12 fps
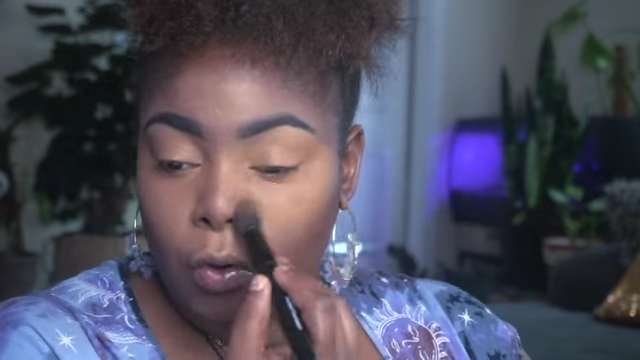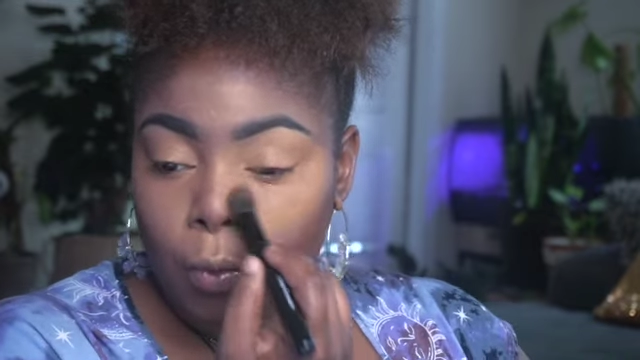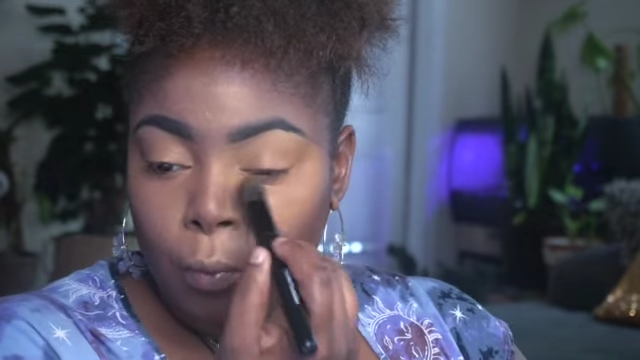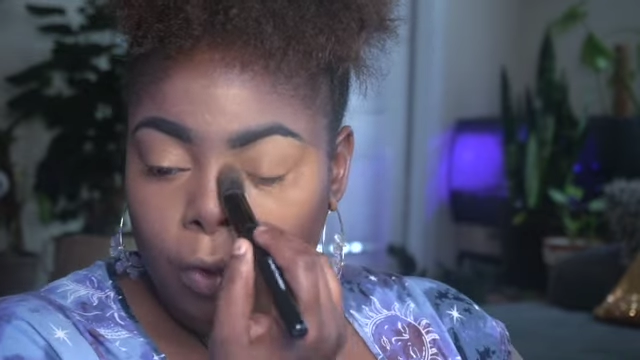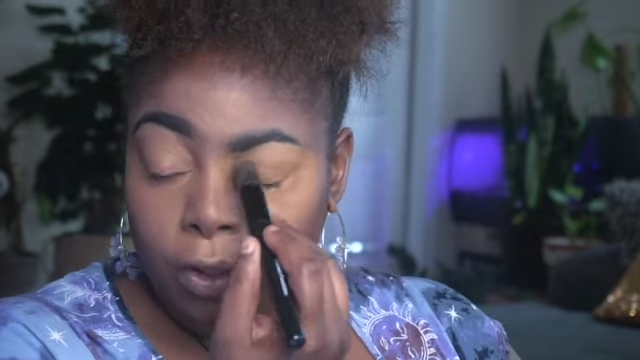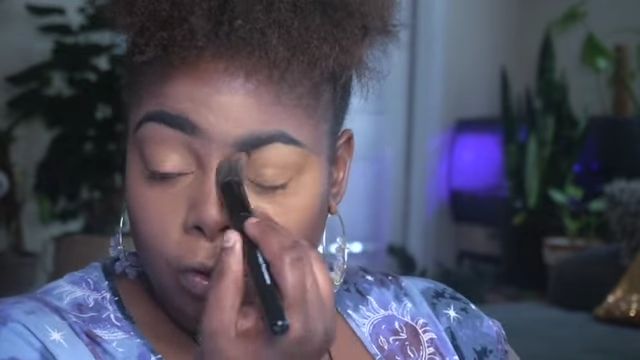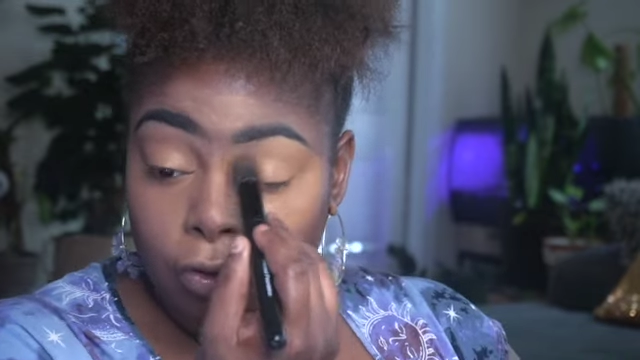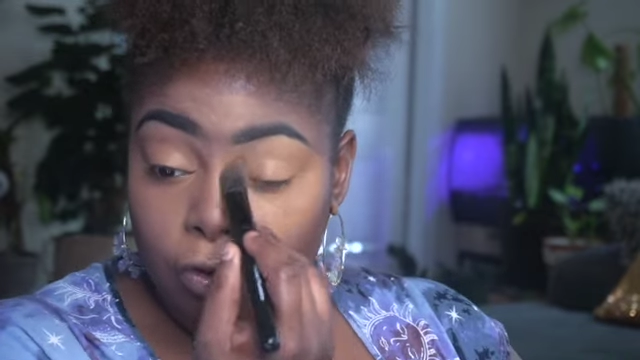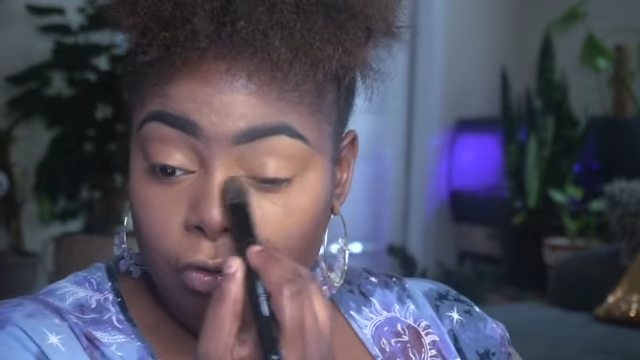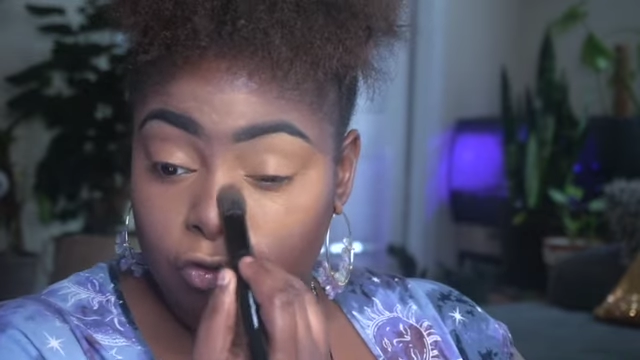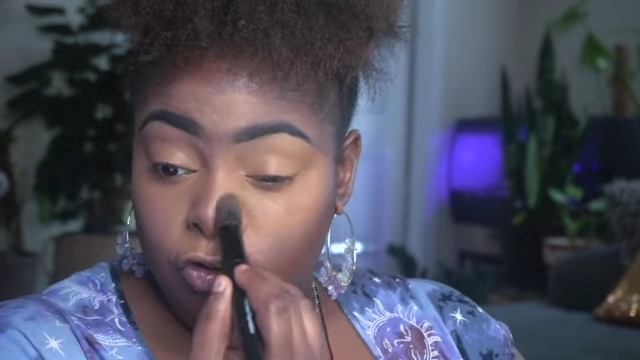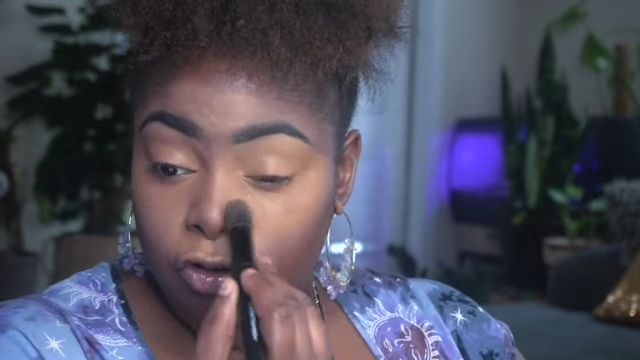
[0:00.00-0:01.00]
when you
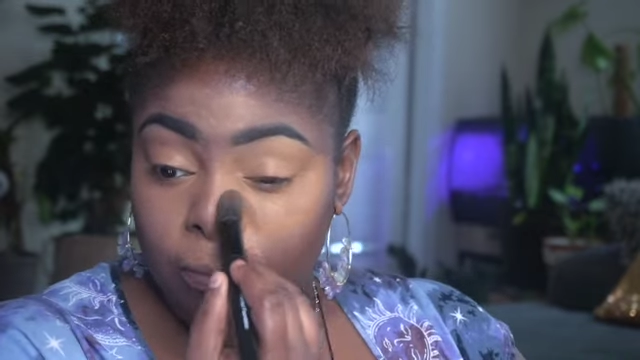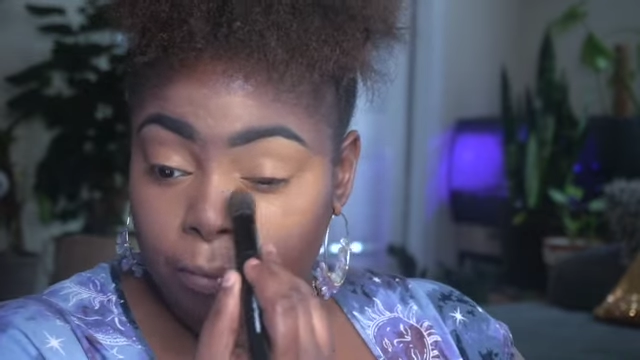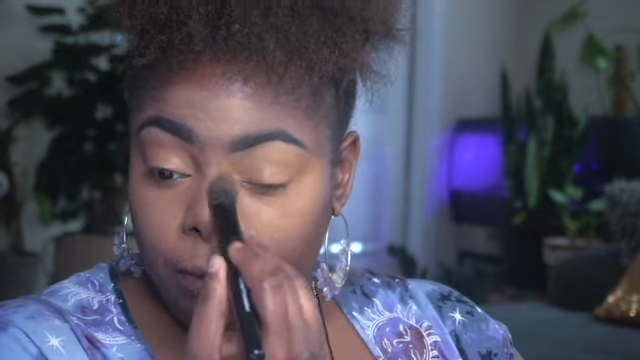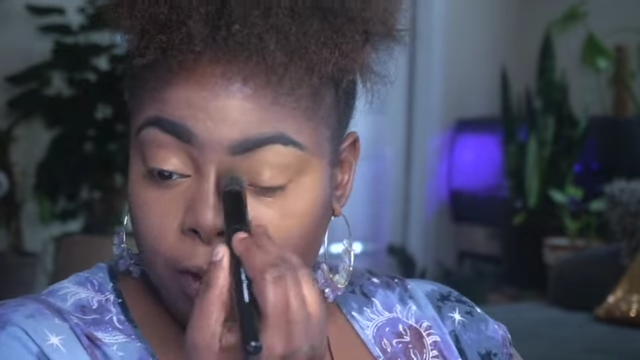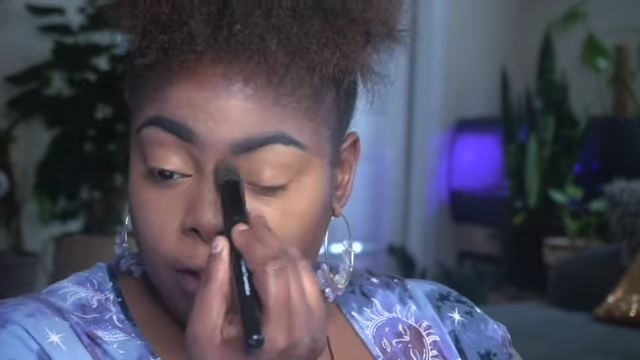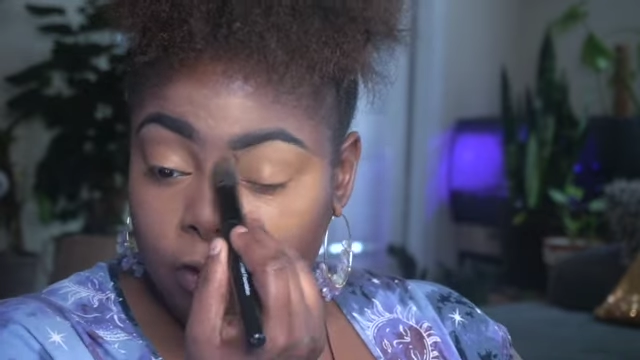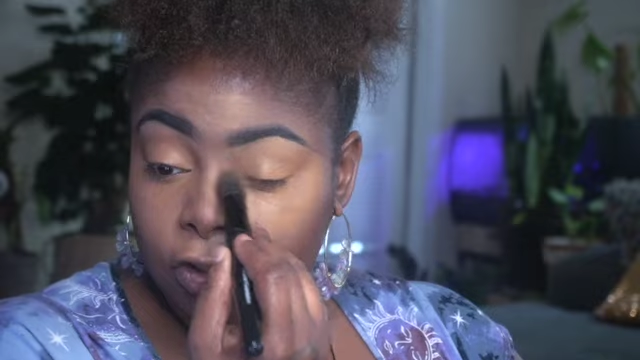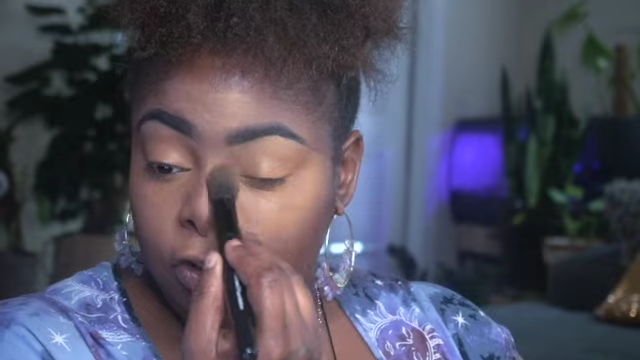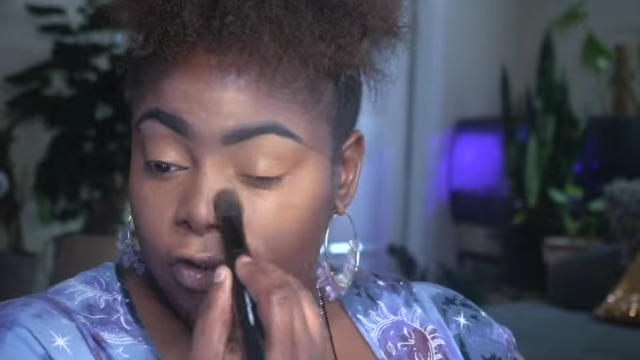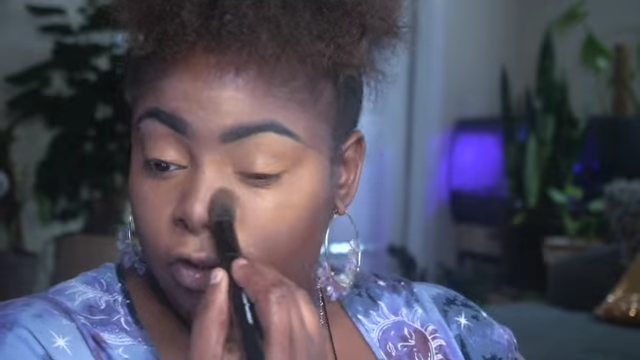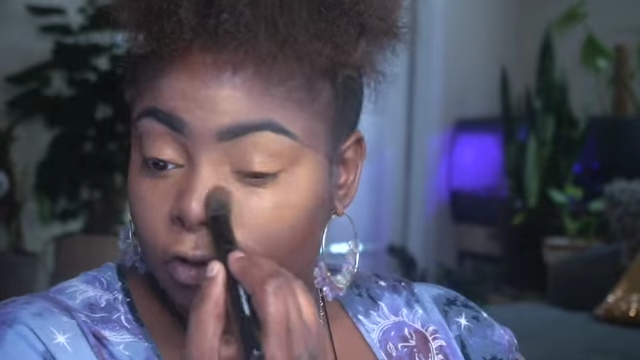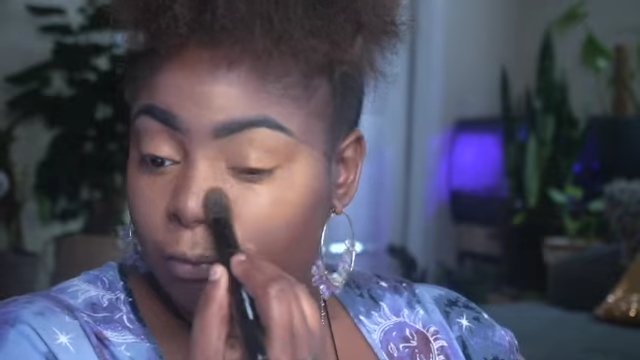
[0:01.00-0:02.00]
use the
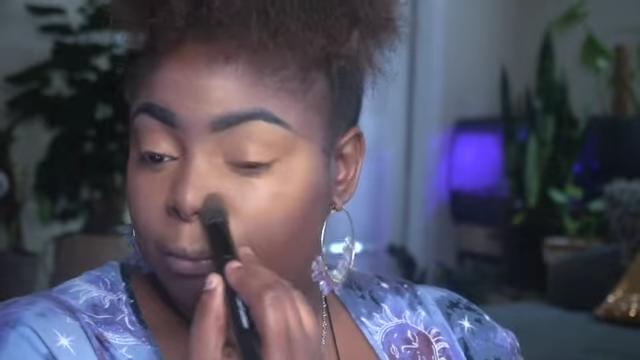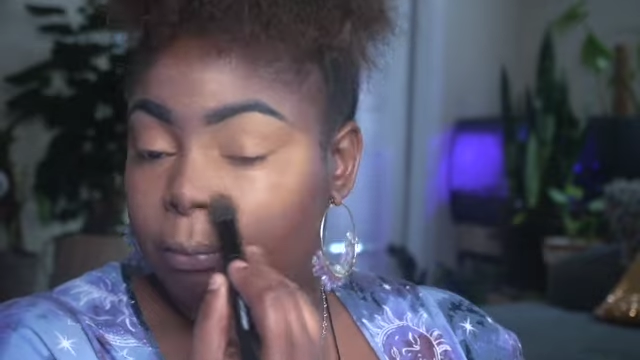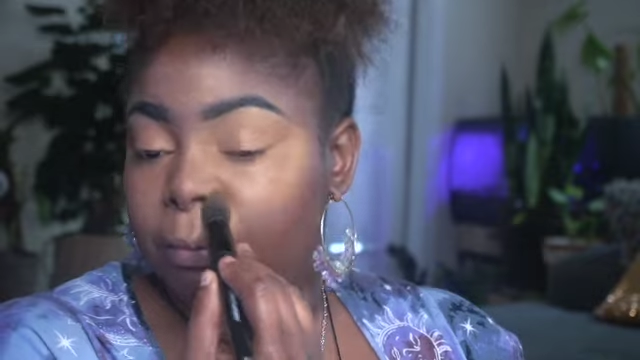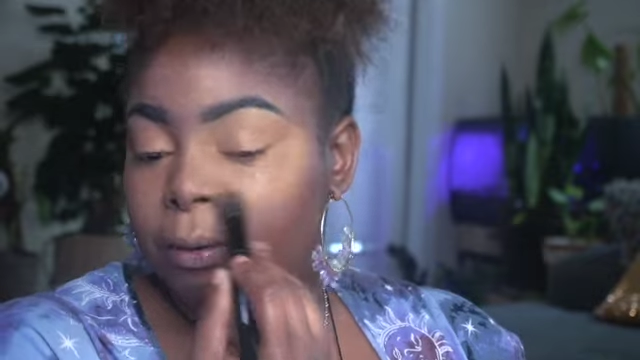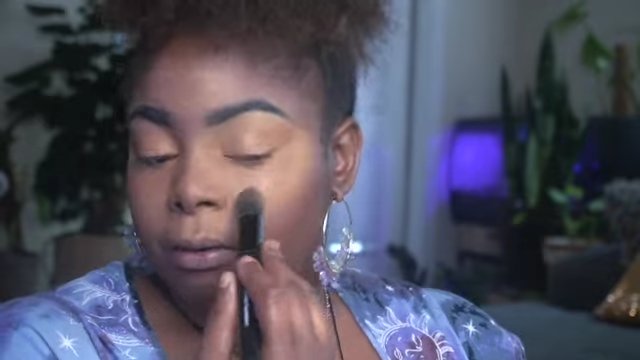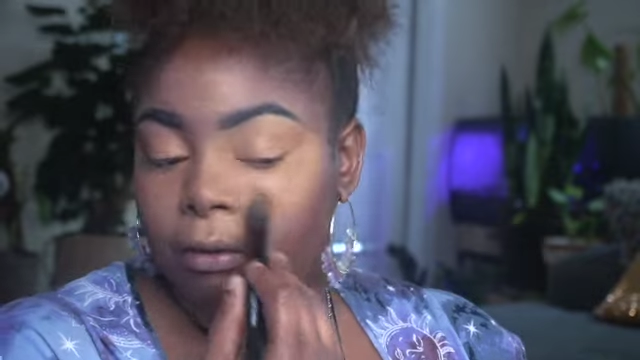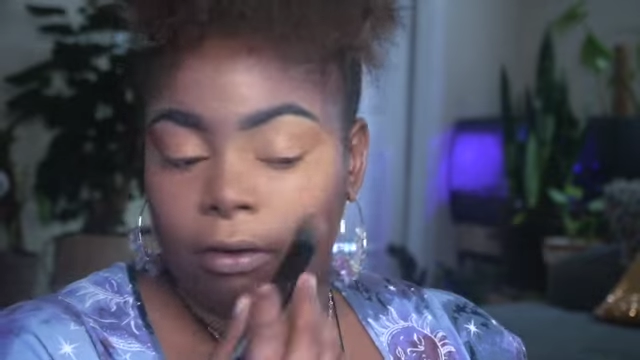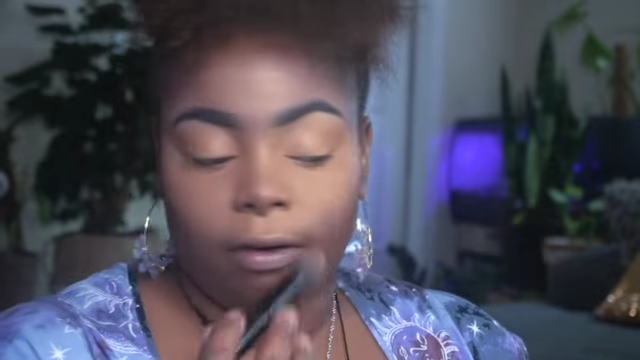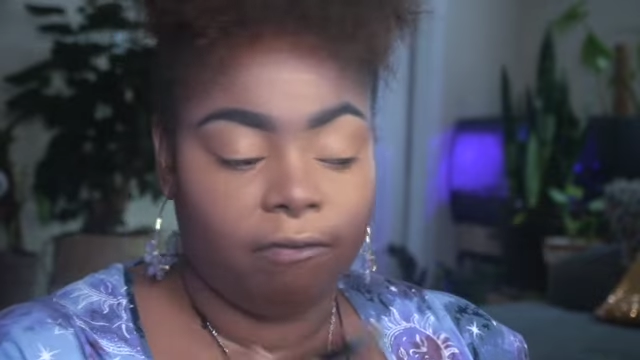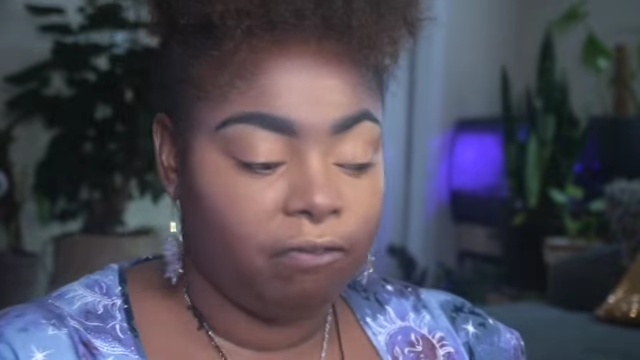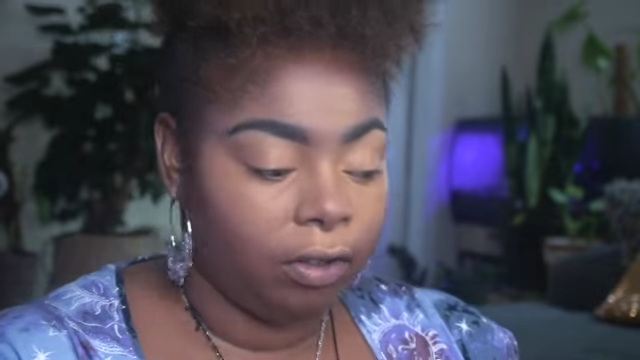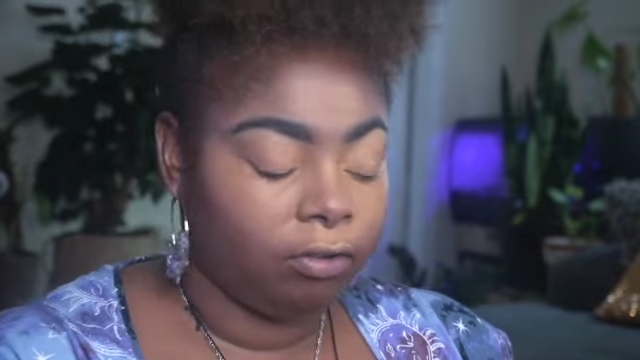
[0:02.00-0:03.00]
brush
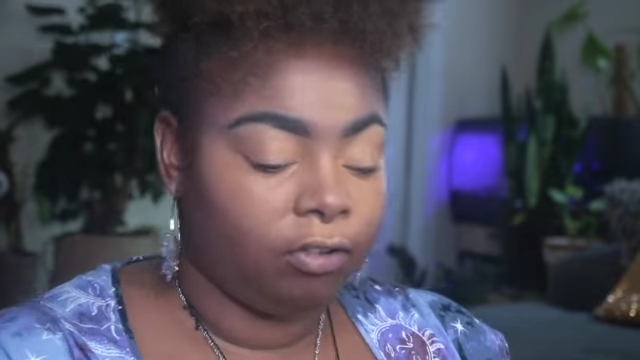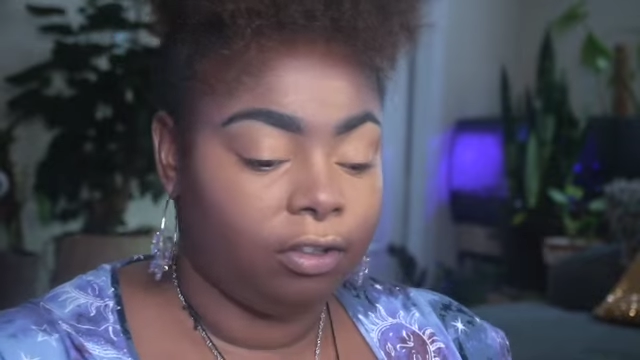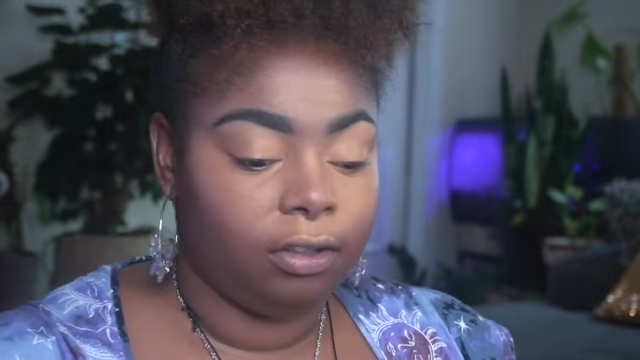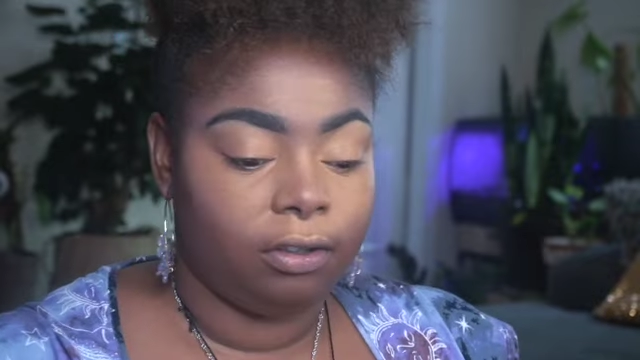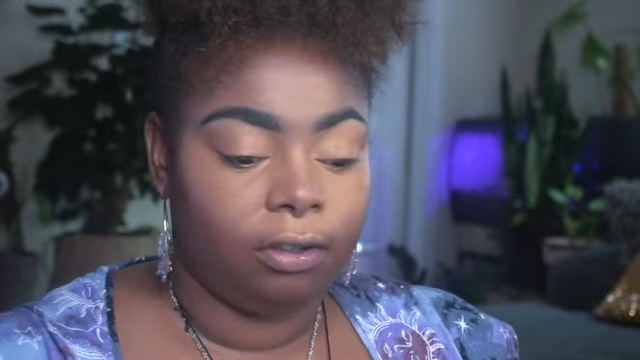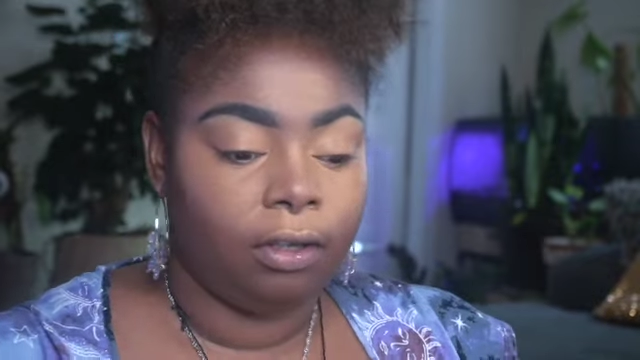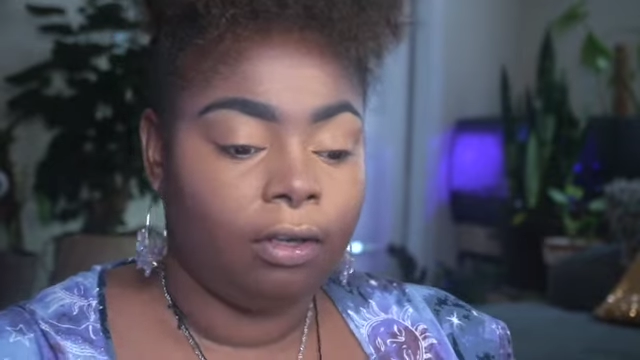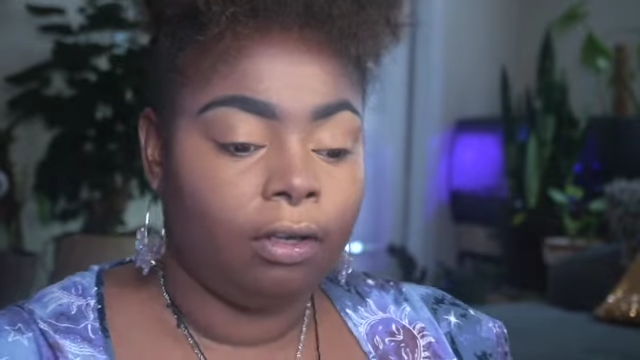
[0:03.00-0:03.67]
uh, versus